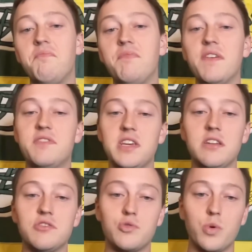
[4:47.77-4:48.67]

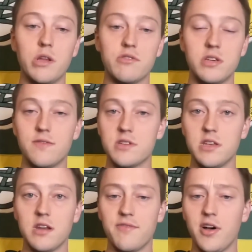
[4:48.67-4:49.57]
15, 20 receivers in the
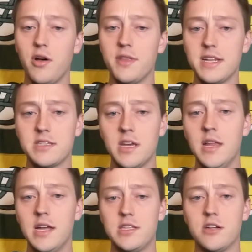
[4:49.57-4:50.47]
NFL, and that's
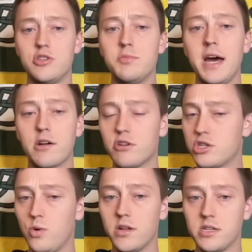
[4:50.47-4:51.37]
not too bad.
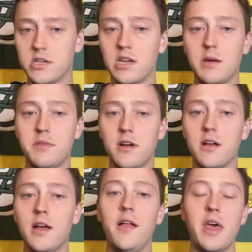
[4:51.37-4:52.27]
Christian Watson could get up there.
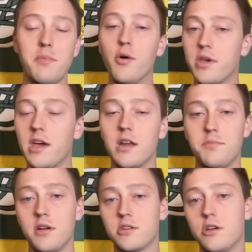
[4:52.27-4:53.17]
They both could get up
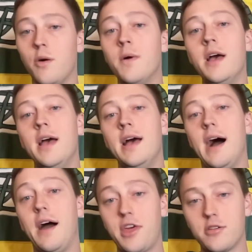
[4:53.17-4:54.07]
there. So
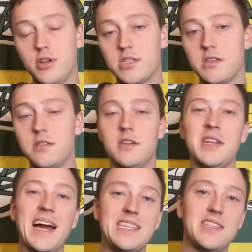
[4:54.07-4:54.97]
I think there's lots of
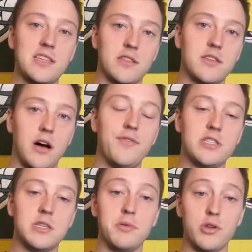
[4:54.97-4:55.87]
nice things on this offense
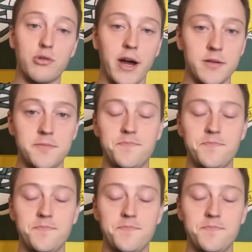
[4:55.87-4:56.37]
to build around.